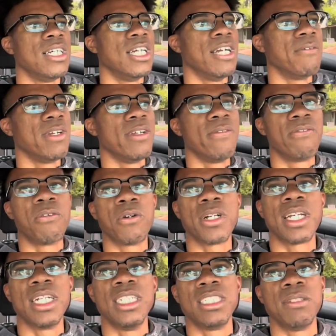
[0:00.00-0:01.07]
Every 4
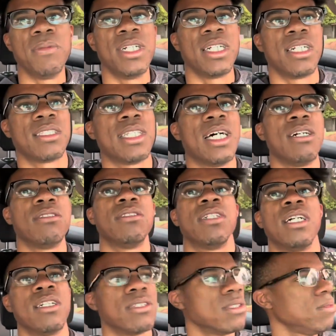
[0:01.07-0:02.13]
days, you're making
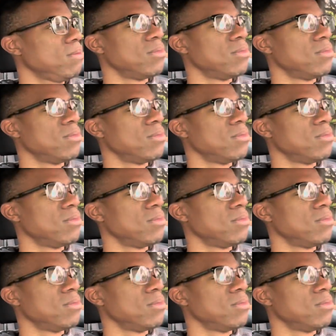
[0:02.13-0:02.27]
$1,000.